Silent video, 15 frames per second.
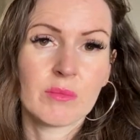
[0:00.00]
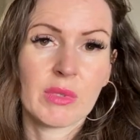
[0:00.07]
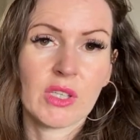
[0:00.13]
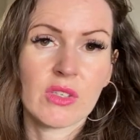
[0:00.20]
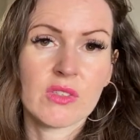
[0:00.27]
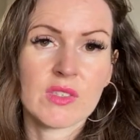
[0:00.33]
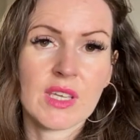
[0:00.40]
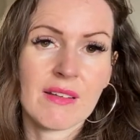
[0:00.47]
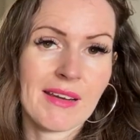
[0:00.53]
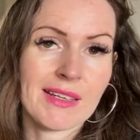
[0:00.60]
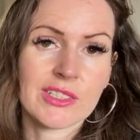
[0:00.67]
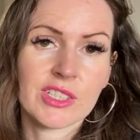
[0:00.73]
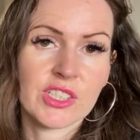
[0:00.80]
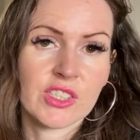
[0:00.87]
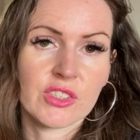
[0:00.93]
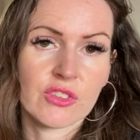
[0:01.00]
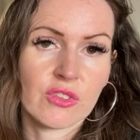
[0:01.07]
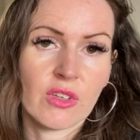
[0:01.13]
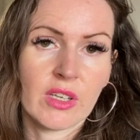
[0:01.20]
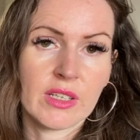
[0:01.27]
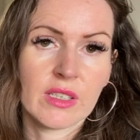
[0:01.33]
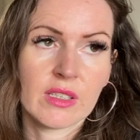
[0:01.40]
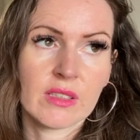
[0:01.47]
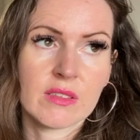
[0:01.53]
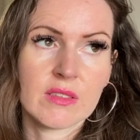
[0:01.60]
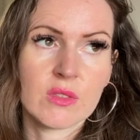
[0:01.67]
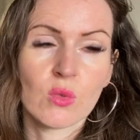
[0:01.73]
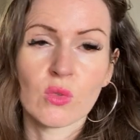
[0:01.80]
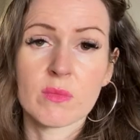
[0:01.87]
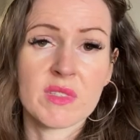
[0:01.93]
because they're actually just trying to
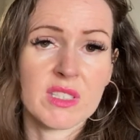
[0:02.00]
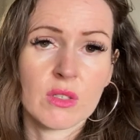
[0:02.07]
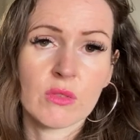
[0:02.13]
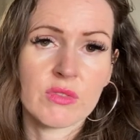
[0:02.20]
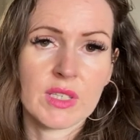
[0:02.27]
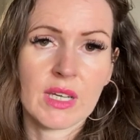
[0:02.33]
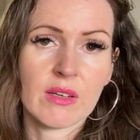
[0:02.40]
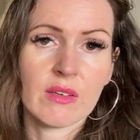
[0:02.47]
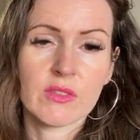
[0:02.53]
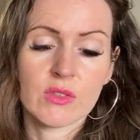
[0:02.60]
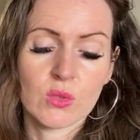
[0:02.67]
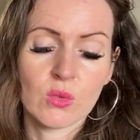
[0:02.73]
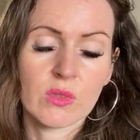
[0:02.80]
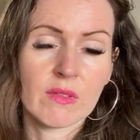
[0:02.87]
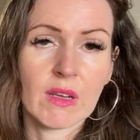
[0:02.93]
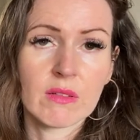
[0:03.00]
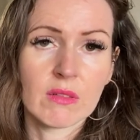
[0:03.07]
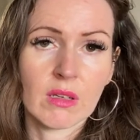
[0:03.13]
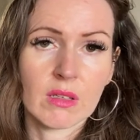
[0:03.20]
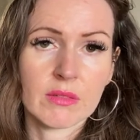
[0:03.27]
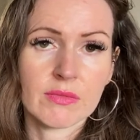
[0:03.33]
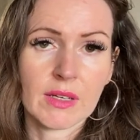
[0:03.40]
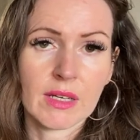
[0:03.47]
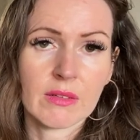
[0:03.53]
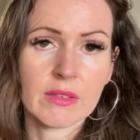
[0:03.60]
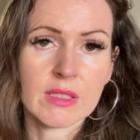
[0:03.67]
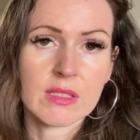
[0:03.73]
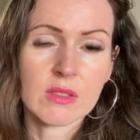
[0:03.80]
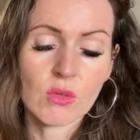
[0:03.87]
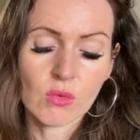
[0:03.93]
sort themselves out and sort their own life out.
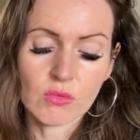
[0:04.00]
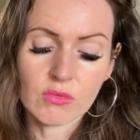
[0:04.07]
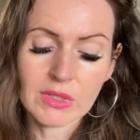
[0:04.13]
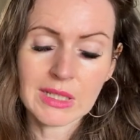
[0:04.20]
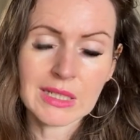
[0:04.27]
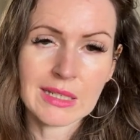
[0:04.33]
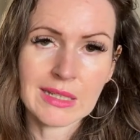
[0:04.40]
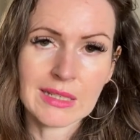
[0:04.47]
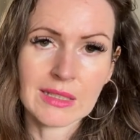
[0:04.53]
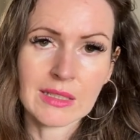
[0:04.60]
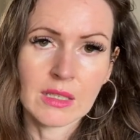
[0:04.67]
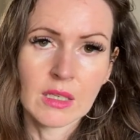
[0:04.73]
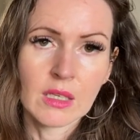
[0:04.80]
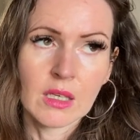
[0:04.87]
It's not really